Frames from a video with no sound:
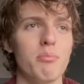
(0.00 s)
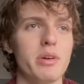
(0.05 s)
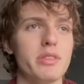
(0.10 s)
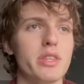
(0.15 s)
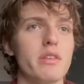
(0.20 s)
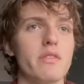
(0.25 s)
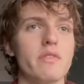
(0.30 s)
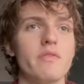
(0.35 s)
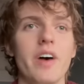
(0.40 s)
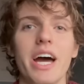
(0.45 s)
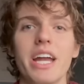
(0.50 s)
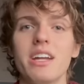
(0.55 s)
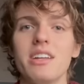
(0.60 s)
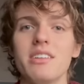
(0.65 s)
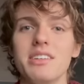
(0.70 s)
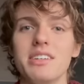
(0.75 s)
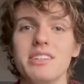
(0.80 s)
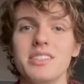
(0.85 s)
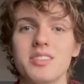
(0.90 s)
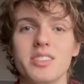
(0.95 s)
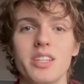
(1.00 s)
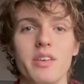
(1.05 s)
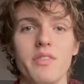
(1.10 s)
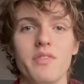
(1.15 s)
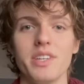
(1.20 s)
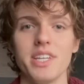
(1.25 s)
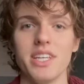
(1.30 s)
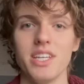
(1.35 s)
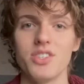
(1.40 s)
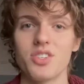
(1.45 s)
But then finally
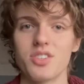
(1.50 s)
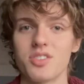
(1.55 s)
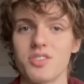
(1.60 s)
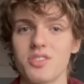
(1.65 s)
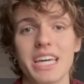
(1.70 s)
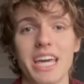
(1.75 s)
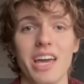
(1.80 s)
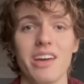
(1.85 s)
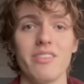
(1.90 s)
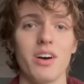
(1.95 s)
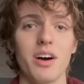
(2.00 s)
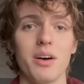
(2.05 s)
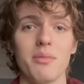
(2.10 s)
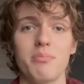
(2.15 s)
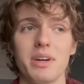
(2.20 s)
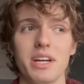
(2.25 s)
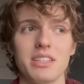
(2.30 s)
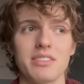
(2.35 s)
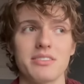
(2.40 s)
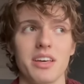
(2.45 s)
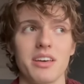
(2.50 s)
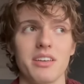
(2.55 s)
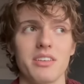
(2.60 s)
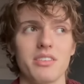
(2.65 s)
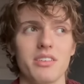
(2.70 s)
Stephanie just gave up and said,